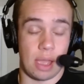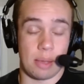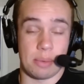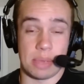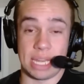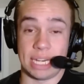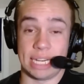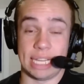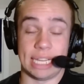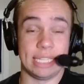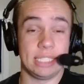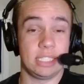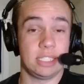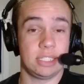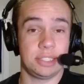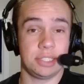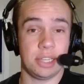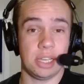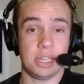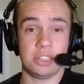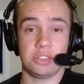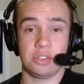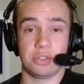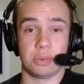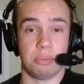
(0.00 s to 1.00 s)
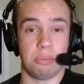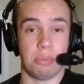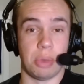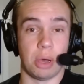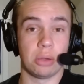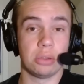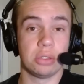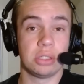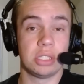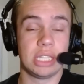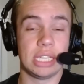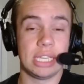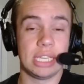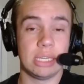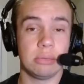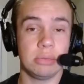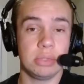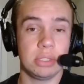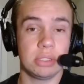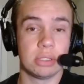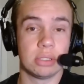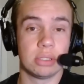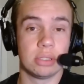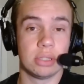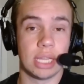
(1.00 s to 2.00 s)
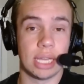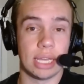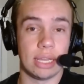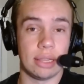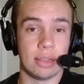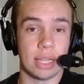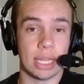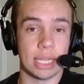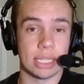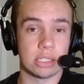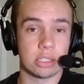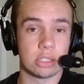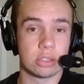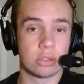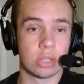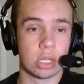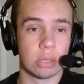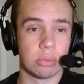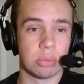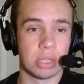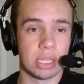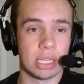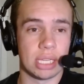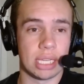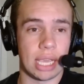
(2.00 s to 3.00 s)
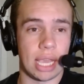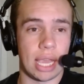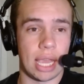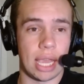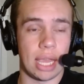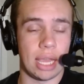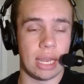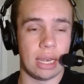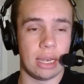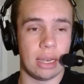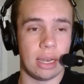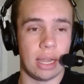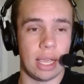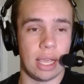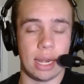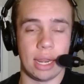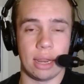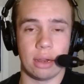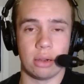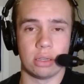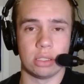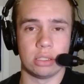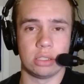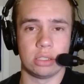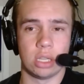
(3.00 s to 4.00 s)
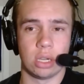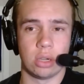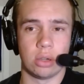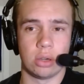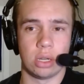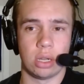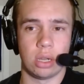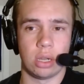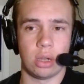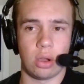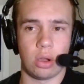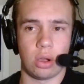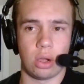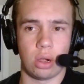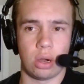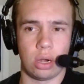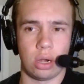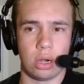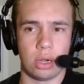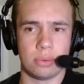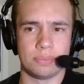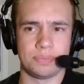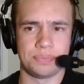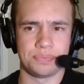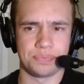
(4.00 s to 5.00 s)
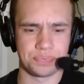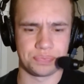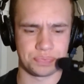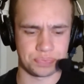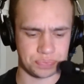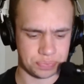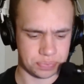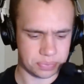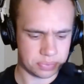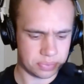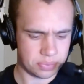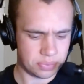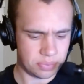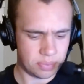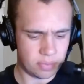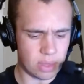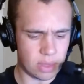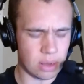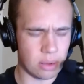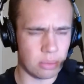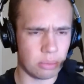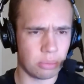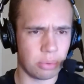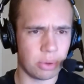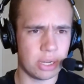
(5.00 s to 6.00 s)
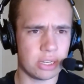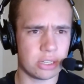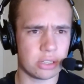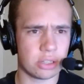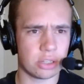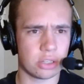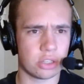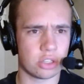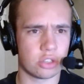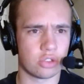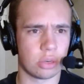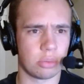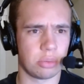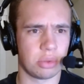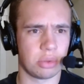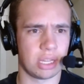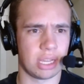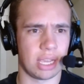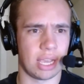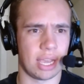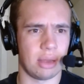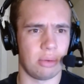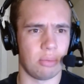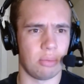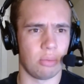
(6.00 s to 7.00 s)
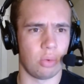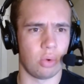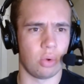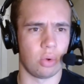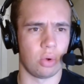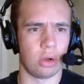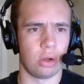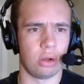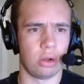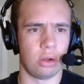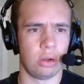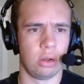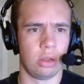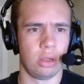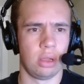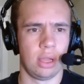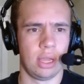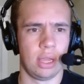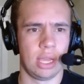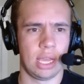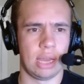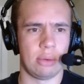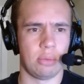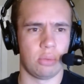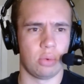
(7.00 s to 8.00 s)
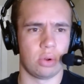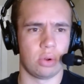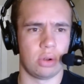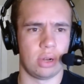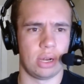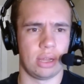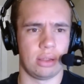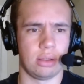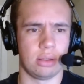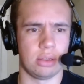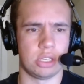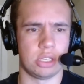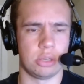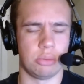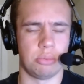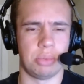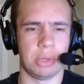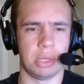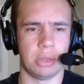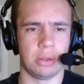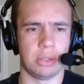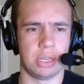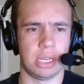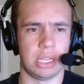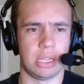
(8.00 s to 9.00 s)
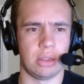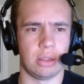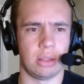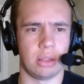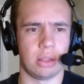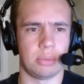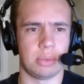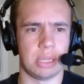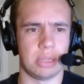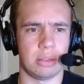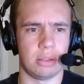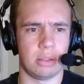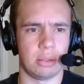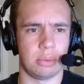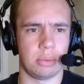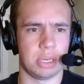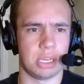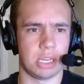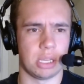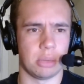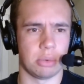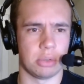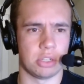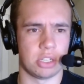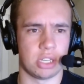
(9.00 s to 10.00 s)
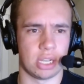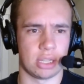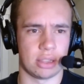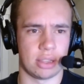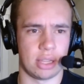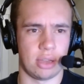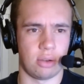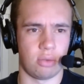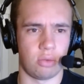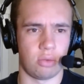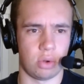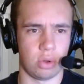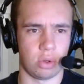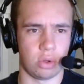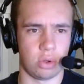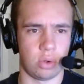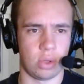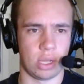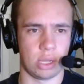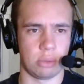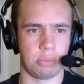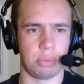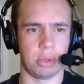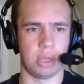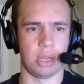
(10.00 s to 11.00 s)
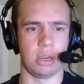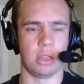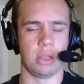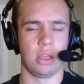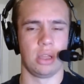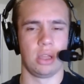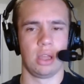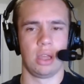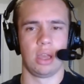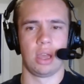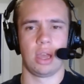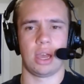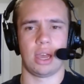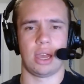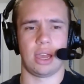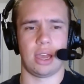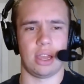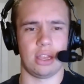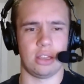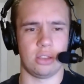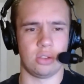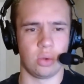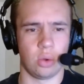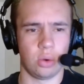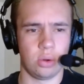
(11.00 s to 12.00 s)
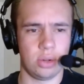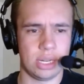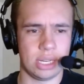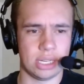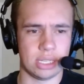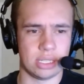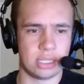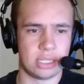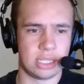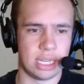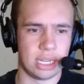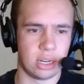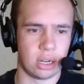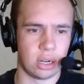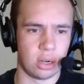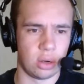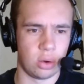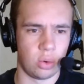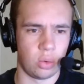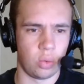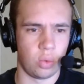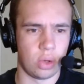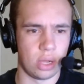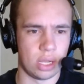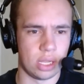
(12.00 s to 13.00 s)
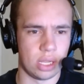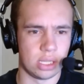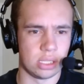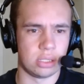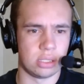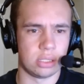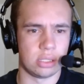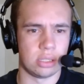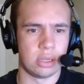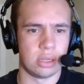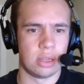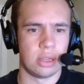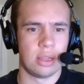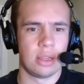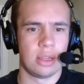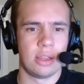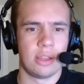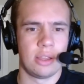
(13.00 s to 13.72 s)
I mean, it sucks for both teams that Stribling and Arizona are. I'm pretty sure Stribling had more eligibility. Let me double check that real quick. But Dorian Singer was.